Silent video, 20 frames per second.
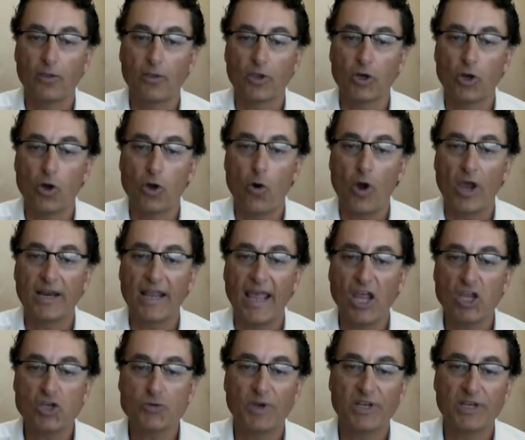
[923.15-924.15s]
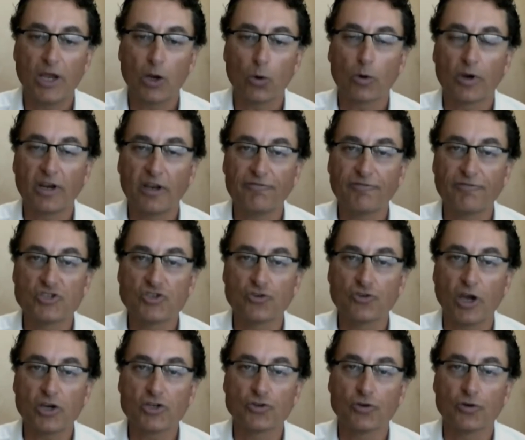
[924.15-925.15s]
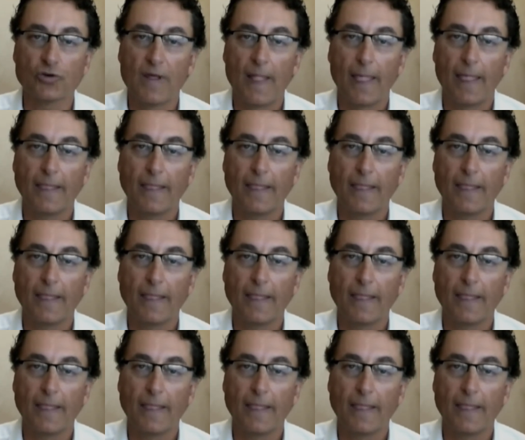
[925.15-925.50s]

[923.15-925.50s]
an HP networking infrastructure